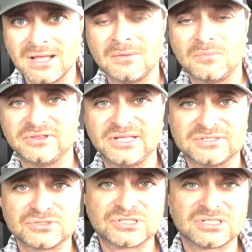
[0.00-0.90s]
but these
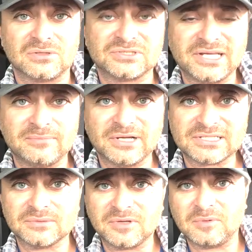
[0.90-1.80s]
are just little tidbits
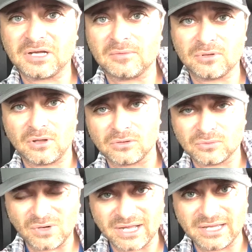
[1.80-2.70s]
that we pick up along the
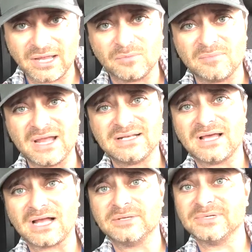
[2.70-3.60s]
way and we make
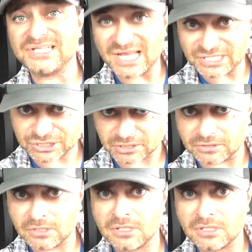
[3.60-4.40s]
documentation